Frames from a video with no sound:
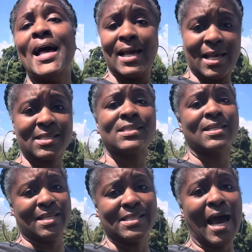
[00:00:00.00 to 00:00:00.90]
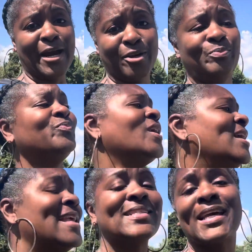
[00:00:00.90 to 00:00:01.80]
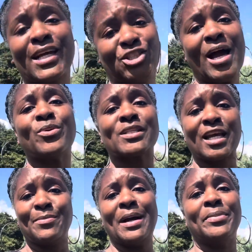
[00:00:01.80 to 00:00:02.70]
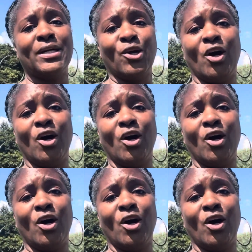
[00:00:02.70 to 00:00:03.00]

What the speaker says: a sister is tired. That second job was kicking my butt, y'all.